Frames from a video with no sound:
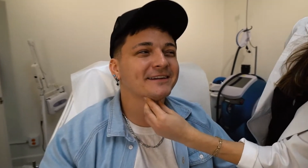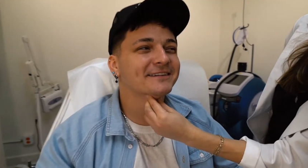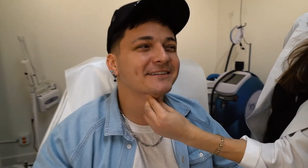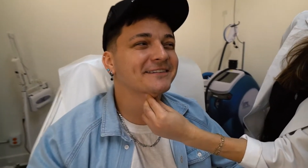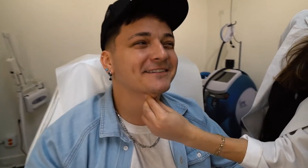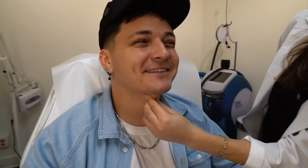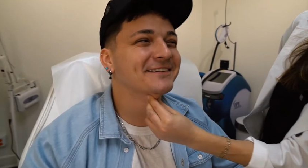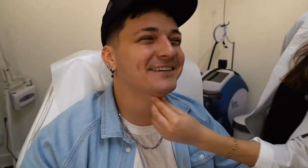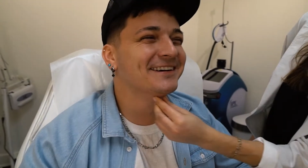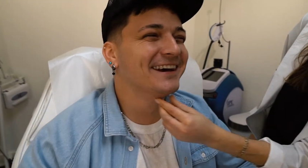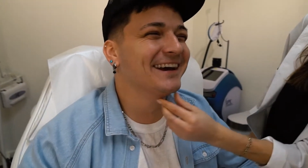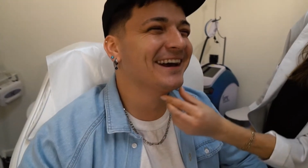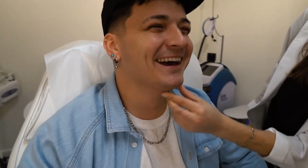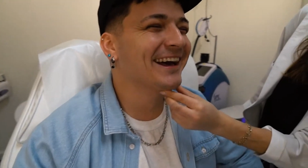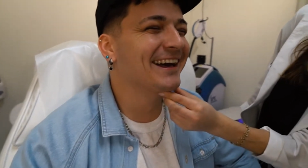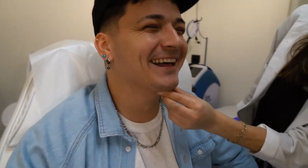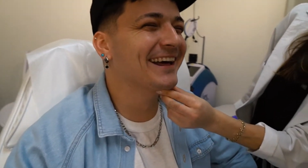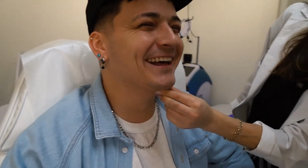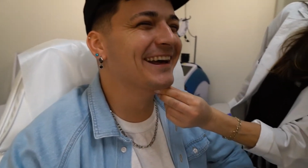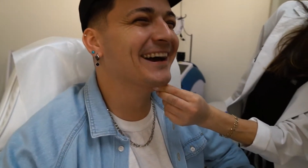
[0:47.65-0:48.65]
I can
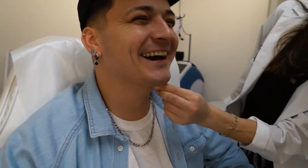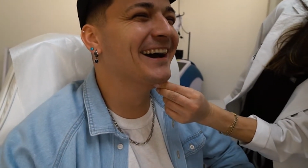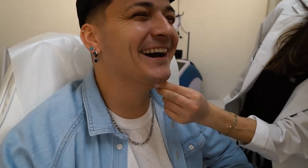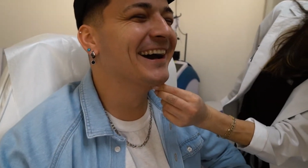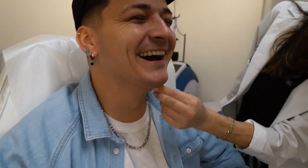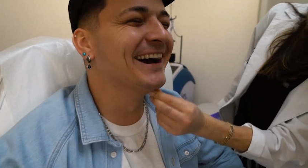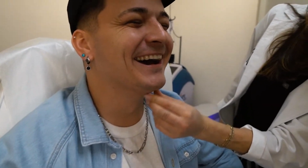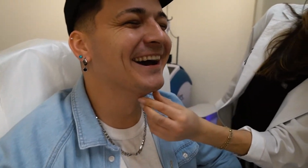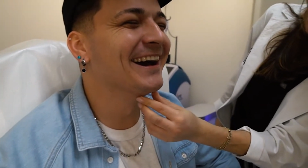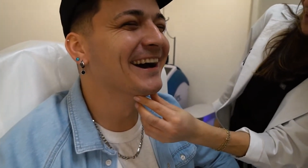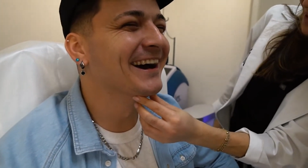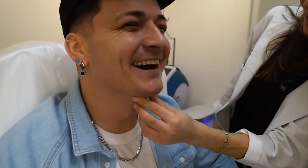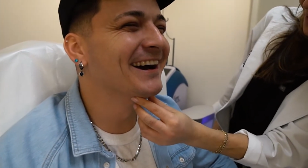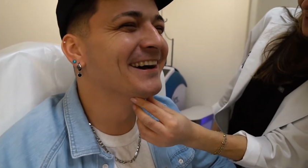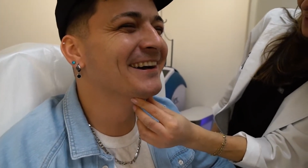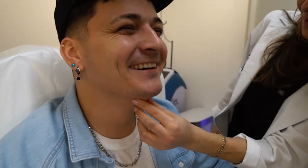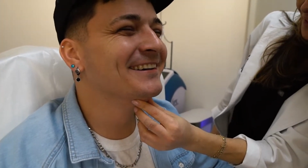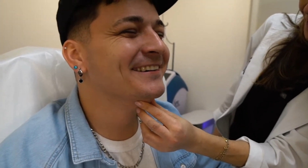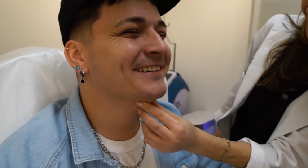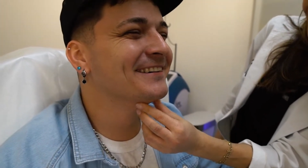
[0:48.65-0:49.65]
help the neck,
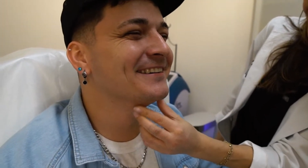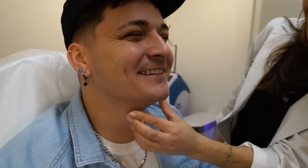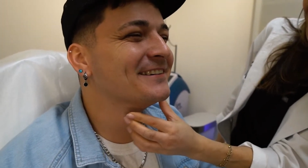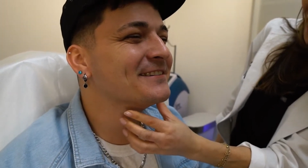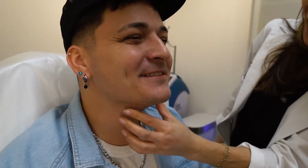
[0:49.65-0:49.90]
absolutely.